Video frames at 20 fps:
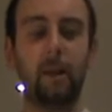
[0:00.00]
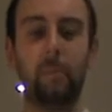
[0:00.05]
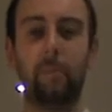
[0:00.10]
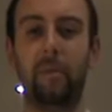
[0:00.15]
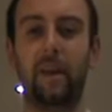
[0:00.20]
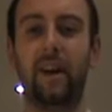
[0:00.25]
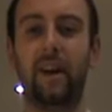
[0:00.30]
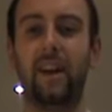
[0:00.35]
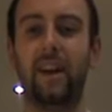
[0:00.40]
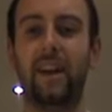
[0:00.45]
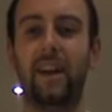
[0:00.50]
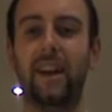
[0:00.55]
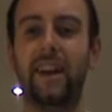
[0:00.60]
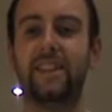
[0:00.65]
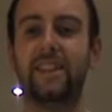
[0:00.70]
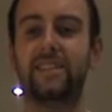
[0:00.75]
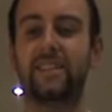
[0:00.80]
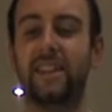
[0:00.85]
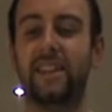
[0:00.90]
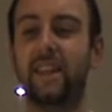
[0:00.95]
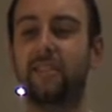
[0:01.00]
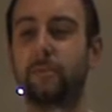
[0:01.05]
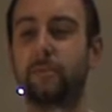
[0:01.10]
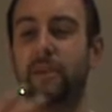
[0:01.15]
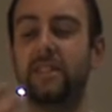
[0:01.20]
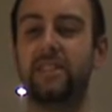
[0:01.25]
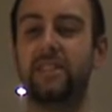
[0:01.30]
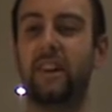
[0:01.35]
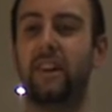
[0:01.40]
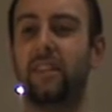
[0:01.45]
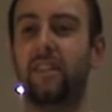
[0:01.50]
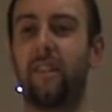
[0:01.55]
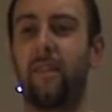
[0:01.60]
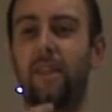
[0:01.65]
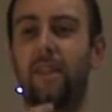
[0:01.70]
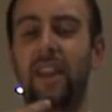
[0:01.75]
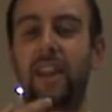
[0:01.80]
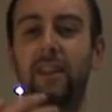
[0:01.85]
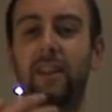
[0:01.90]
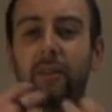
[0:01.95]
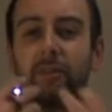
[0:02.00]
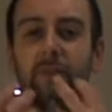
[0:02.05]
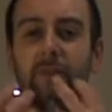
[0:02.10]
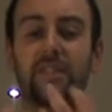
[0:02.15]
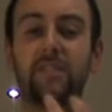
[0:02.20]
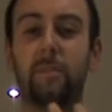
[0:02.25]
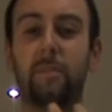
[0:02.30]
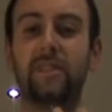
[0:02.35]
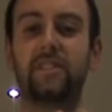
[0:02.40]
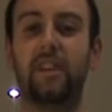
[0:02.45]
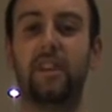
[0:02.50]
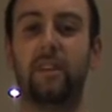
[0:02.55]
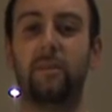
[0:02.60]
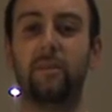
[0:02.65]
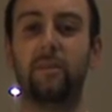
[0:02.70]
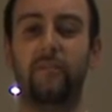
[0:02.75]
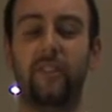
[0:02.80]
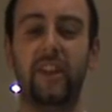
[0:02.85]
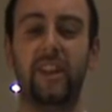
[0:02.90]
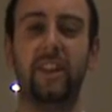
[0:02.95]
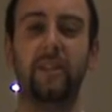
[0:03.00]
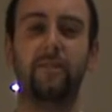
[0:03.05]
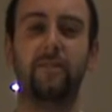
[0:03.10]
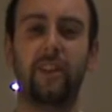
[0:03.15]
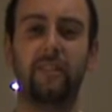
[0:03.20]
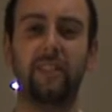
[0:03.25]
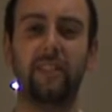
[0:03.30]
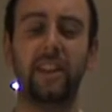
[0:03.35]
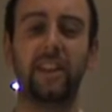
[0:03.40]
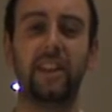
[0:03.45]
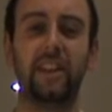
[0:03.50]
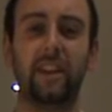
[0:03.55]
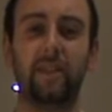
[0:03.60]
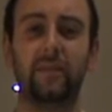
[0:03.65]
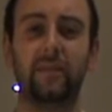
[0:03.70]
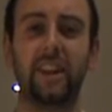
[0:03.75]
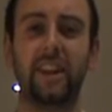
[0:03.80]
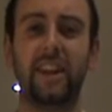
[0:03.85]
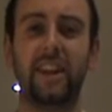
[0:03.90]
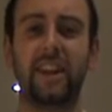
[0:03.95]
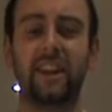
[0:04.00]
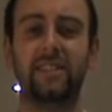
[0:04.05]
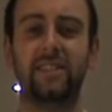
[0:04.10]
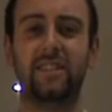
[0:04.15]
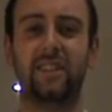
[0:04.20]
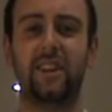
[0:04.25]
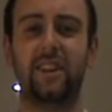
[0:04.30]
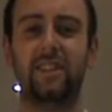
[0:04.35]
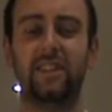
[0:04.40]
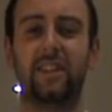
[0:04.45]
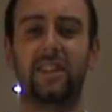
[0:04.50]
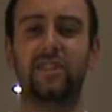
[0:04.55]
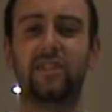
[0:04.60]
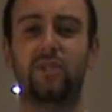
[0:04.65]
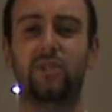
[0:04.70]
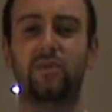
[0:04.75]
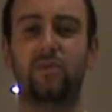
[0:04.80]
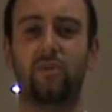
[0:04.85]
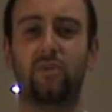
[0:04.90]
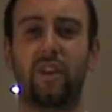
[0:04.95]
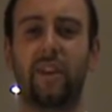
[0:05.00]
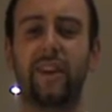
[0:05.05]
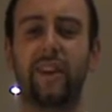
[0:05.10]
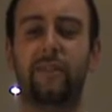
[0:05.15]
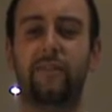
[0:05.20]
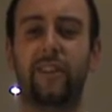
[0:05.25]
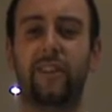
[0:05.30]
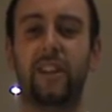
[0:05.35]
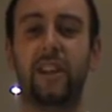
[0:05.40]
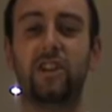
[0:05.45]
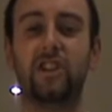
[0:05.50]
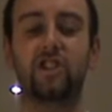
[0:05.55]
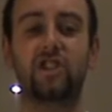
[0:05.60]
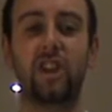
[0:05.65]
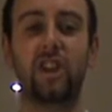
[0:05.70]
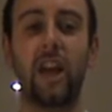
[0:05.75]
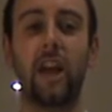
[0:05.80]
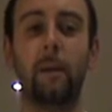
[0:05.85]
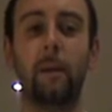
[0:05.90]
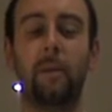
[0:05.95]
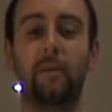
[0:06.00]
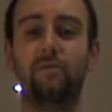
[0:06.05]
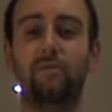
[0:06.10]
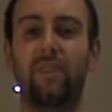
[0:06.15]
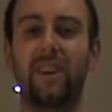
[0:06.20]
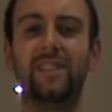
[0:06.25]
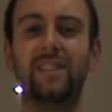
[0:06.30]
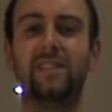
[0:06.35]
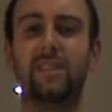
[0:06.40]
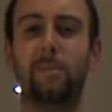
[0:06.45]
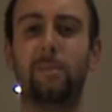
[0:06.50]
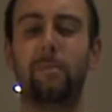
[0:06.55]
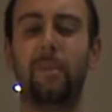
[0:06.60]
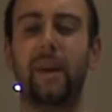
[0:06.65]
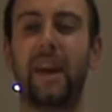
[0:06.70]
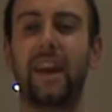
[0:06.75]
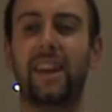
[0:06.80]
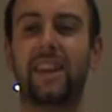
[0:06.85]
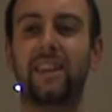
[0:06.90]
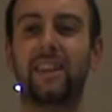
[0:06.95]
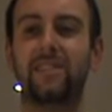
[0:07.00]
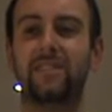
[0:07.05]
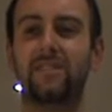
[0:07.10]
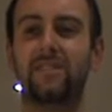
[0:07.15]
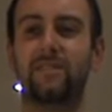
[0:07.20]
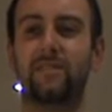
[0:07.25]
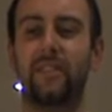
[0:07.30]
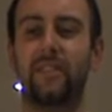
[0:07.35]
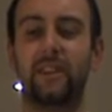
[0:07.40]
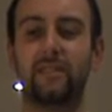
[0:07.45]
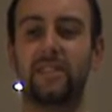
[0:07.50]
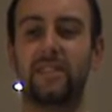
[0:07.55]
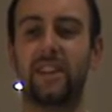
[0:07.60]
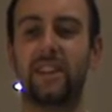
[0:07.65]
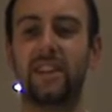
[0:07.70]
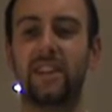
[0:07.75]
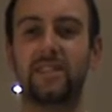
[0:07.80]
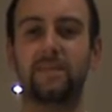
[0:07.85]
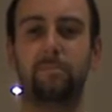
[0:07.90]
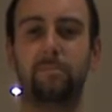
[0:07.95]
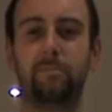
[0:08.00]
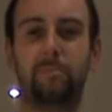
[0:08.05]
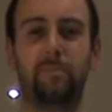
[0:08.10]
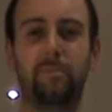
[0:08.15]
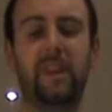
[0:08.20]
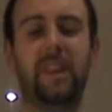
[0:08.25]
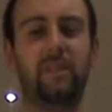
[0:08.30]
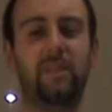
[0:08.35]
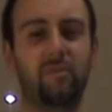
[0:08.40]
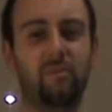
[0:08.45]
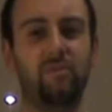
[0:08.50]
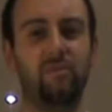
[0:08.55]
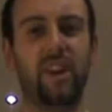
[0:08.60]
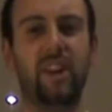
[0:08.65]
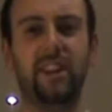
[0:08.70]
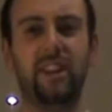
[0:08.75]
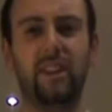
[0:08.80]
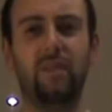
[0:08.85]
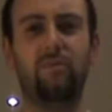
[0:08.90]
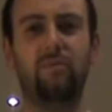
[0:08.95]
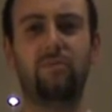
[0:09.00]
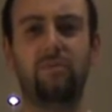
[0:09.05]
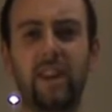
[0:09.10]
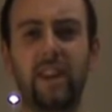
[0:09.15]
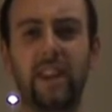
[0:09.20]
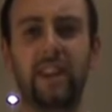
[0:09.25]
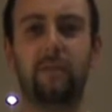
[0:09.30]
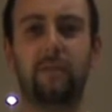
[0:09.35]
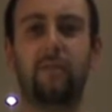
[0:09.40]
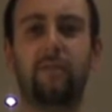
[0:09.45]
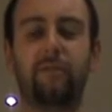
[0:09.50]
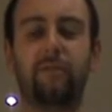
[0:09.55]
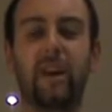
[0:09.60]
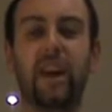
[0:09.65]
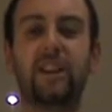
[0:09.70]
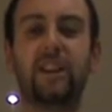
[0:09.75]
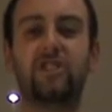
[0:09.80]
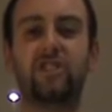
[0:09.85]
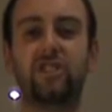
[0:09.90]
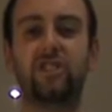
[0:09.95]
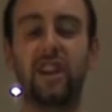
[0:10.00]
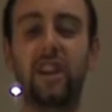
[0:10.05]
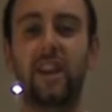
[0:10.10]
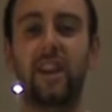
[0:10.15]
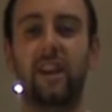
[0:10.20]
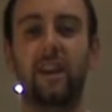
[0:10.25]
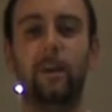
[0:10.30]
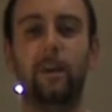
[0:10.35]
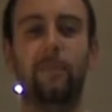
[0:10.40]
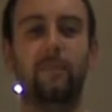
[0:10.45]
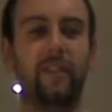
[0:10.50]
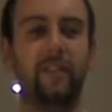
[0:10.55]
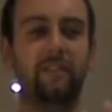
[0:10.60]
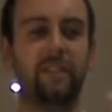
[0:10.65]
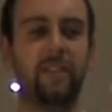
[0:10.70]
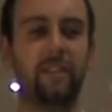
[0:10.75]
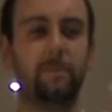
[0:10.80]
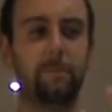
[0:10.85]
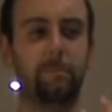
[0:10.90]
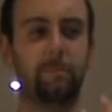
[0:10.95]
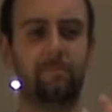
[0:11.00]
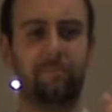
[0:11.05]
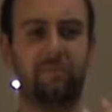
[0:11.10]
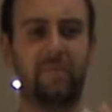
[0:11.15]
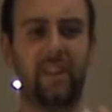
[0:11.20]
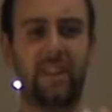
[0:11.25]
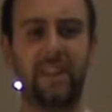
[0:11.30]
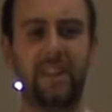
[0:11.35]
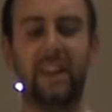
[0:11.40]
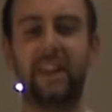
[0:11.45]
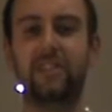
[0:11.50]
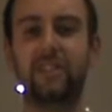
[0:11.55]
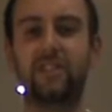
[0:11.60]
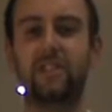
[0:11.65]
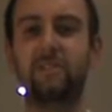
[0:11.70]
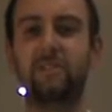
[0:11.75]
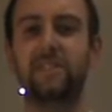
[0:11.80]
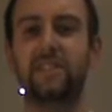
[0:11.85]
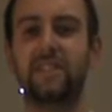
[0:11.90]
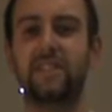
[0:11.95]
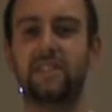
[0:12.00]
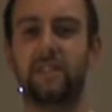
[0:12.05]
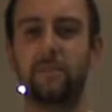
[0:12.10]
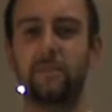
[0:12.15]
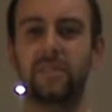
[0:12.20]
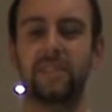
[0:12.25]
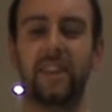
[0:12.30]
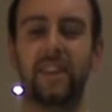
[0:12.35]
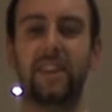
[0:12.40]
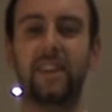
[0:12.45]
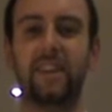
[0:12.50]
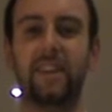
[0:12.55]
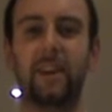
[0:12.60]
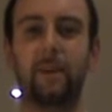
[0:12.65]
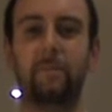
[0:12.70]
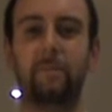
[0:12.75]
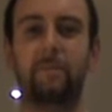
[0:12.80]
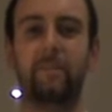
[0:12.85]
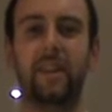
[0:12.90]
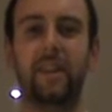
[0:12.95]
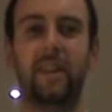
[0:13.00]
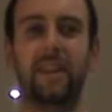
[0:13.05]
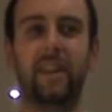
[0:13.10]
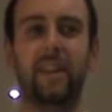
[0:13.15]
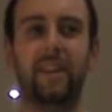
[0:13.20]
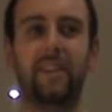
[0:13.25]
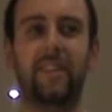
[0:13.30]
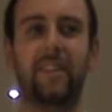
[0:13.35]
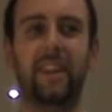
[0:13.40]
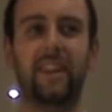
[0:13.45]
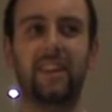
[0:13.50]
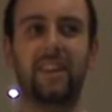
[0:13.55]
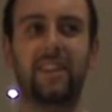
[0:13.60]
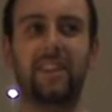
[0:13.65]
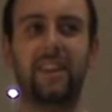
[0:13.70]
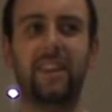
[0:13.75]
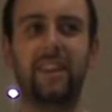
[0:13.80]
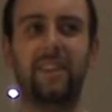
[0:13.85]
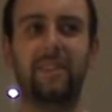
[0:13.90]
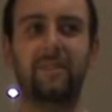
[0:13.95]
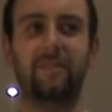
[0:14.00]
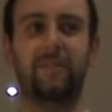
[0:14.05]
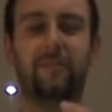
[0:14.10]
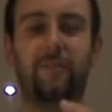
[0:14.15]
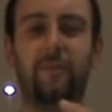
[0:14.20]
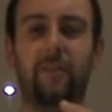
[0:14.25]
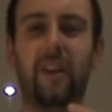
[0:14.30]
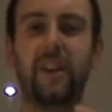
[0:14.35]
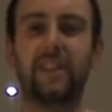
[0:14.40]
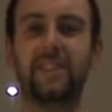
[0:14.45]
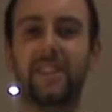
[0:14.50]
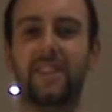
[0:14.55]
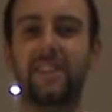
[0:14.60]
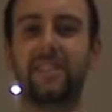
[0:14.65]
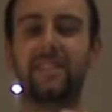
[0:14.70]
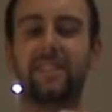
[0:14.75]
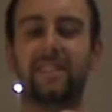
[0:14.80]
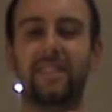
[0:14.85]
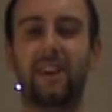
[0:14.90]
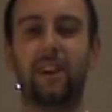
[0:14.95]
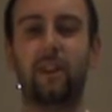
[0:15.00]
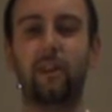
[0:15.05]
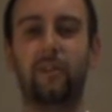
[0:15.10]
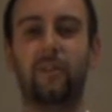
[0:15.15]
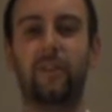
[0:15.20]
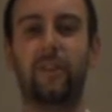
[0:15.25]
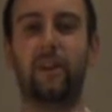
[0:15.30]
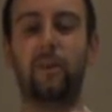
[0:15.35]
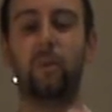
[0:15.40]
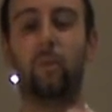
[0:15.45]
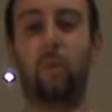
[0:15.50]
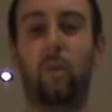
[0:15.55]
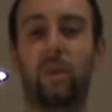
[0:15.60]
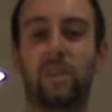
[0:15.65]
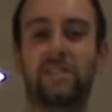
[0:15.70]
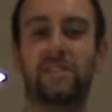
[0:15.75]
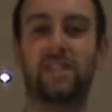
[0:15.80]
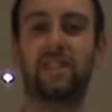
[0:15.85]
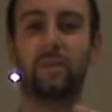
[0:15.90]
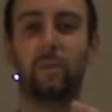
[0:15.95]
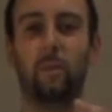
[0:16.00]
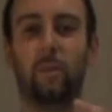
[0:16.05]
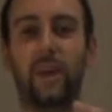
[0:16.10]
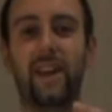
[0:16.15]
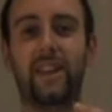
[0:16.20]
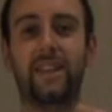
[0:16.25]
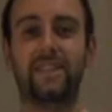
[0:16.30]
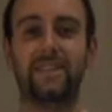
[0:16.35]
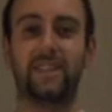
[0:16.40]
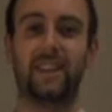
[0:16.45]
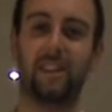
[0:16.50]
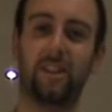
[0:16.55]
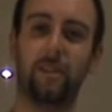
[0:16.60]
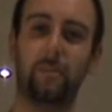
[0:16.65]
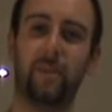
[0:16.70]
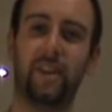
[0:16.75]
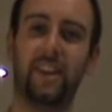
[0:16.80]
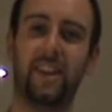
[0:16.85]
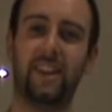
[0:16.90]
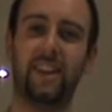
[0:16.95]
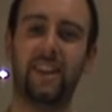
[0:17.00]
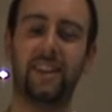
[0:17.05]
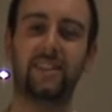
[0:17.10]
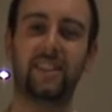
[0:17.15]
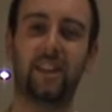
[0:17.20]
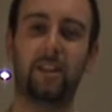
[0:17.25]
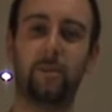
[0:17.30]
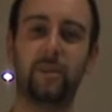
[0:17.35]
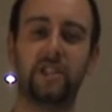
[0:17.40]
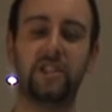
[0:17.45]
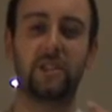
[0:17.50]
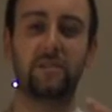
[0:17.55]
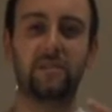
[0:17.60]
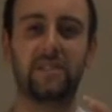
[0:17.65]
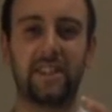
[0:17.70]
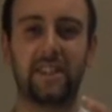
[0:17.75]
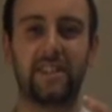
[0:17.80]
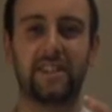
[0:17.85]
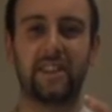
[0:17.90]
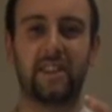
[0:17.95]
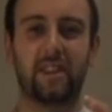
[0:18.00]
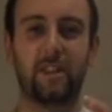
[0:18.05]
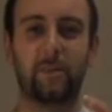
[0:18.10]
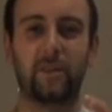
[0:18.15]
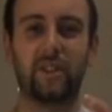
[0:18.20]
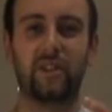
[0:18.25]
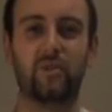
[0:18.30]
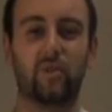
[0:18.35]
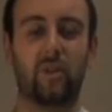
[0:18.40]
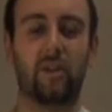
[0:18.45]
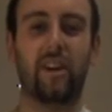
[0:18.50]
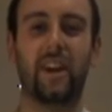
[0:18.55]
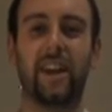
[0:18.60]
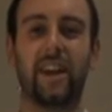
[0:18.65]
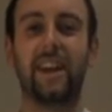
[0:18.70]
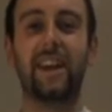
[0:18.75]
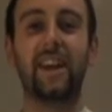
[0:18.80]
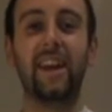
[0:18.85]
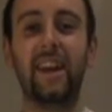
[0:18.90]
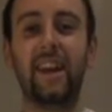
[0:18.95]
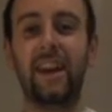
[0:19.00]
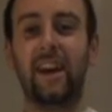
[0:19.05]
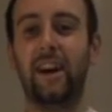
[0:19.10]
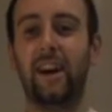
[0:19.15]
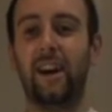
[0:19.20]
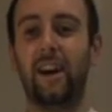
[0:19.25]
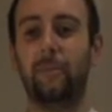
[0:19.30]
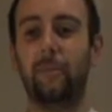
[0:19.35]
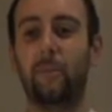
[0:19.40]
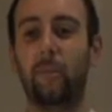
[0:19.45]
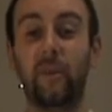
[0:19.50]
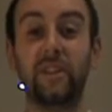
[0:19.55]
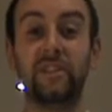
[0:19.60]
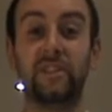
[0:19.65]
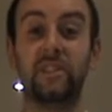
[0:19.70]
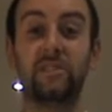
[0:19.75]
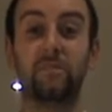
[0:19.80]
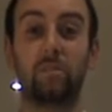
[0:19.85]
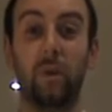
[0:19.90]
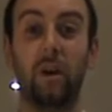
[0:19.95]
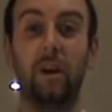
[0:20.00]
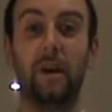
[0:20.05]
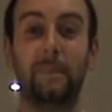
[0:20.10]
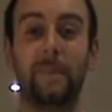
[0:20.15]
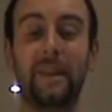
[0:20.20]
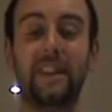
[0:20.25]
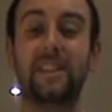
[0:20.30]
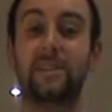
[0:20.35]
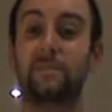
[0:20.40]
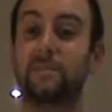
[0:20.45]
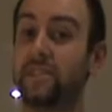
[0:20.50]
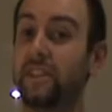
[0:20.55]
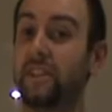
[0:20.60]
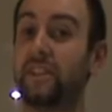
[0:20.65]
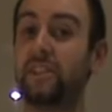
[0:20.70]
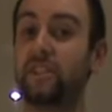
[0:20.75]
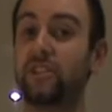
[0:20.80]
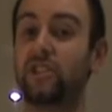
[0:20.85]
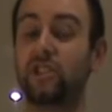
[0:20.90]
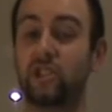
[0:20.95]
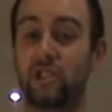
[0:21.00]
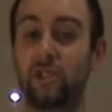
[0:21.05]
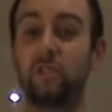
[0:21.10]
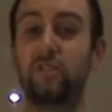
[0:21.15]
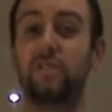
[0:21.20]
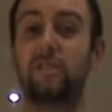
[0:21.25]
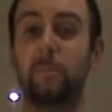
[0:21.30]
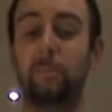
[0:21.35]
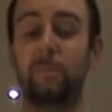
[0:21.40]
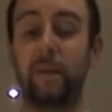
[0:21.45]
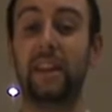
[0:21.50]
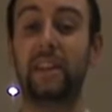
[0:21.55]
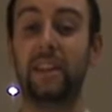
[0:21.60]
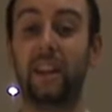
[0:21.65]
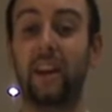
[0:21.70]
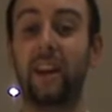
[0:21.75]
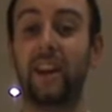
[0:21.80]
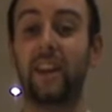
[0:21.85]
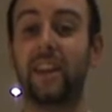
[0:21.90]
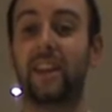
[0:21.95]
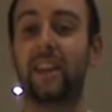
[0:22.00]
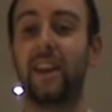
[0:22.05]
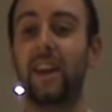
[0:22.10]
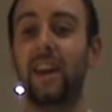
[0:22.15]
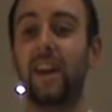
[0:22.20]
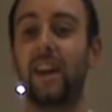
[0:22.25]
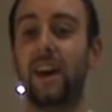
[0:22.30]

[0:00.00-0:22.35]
But it's left my tongue, like the front of my tongue, feeling very lovely and a nice dry finish. But right at the back, it just feels like it's being really, really refreshed. Very, like, juicy. It's almost like they kind of like fighting over what's going to win. Is it going to be juicy? Is it going to be dry? Which is what a medium cider should be like.